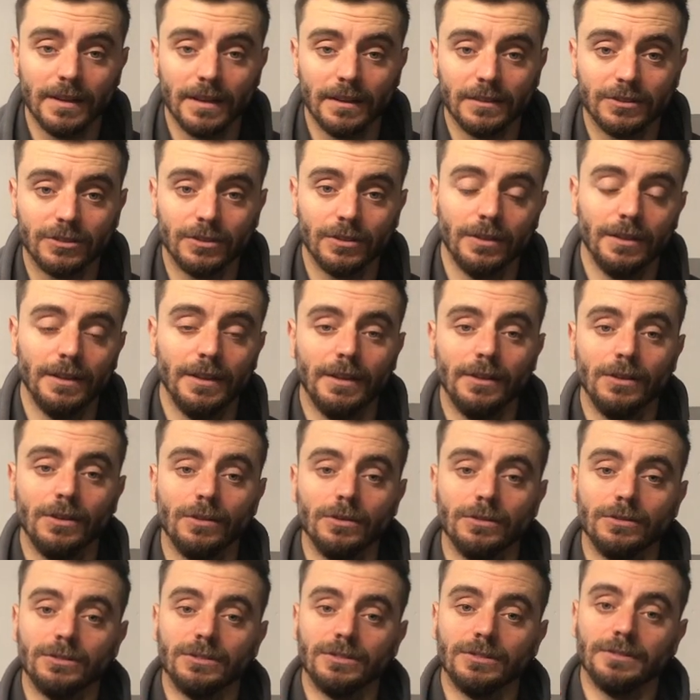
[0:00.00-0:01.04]
also it
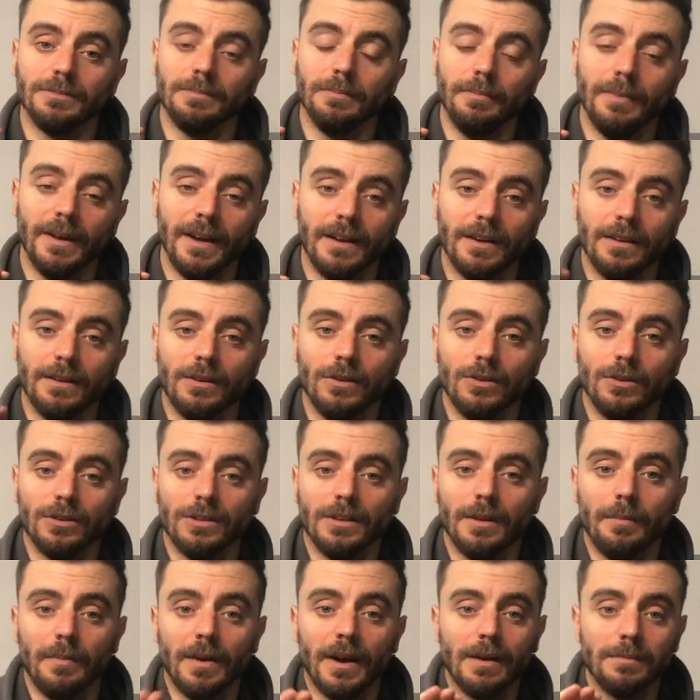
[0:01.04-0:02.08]
goes better on
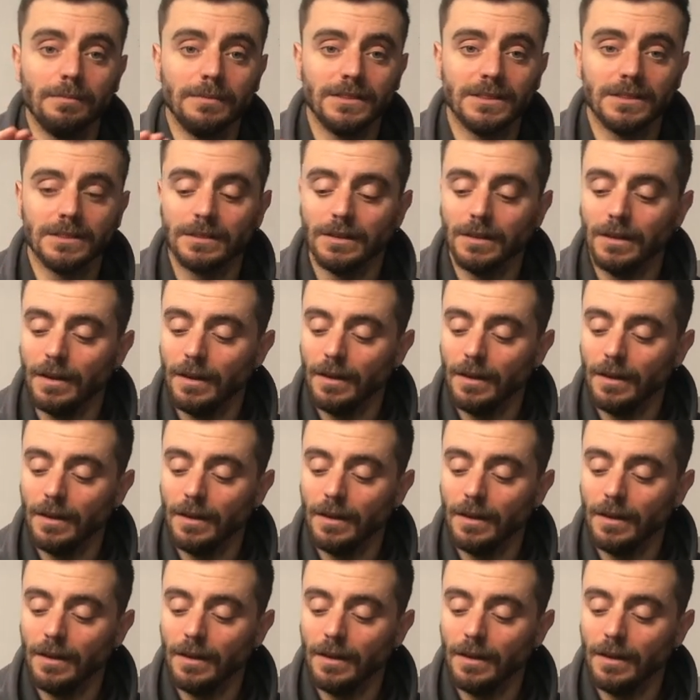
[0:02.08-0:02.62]
the bumps,